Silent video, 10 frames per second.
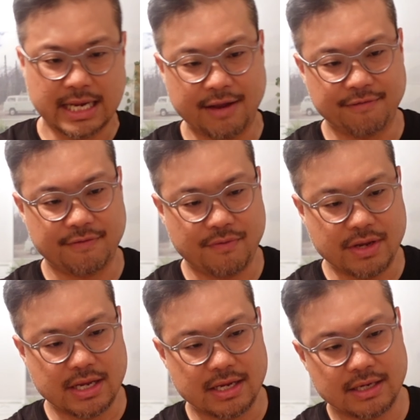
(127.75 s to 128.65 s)
I have
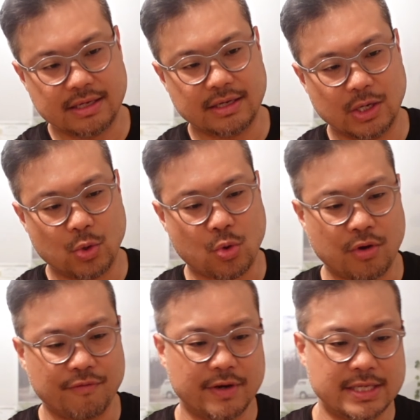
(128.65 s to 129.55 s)
very low
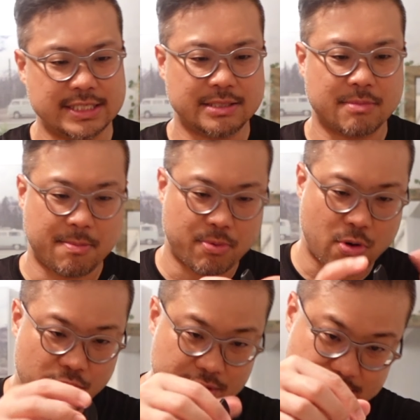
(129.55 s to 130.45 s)
confidence in my
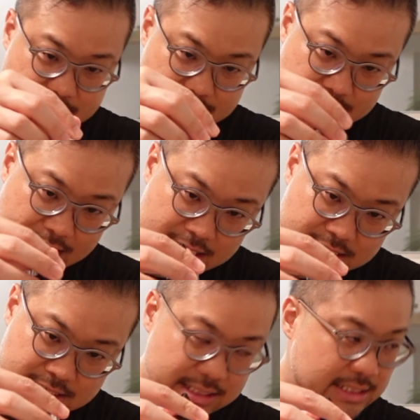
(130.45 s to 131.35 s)
pourers these
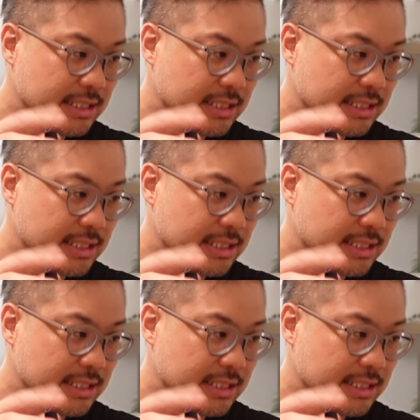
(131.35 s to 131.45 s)
days.